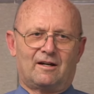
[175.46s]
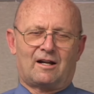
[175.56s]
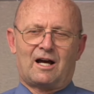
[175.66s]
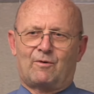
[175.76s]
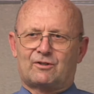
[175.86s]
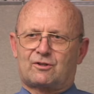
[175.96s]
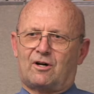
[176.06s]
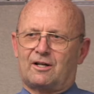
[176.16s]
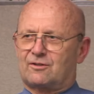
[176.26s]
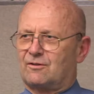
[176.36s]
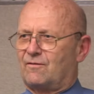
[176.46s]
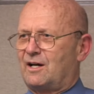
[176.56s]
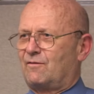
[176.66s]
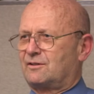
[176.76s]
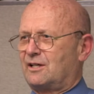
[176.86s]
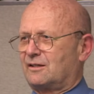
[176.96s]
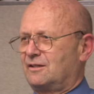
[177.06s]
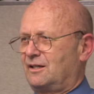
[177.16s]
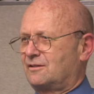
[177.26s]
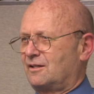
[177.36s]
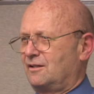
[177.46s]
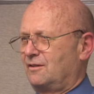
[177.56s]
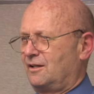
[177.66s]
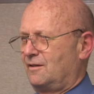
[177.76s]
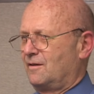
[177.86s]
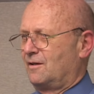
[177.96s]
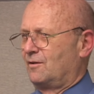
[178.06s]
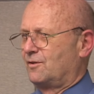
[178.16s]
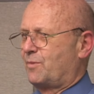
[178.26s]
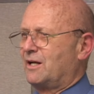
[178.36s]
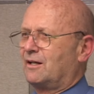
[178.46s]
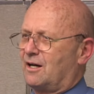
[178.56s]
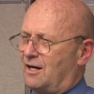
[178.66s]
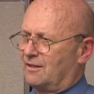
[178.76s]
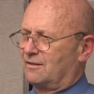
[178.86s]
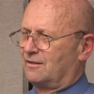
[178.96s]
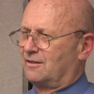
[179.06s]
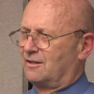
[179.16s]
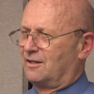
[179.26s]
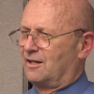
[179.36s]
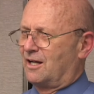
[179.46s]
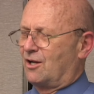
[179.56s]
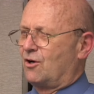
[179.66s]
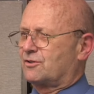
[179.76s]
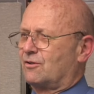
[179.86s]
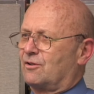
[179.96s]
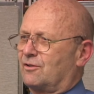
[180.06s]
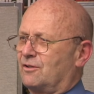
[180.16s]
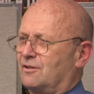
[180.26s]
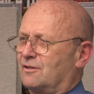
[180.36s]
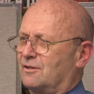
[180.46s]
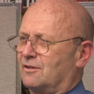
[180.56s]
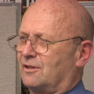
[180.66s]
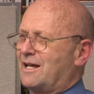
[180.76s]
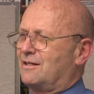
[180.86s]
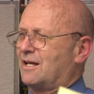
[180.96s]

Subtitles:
And I was taught survival techniques in the Pentagon, and I also learned land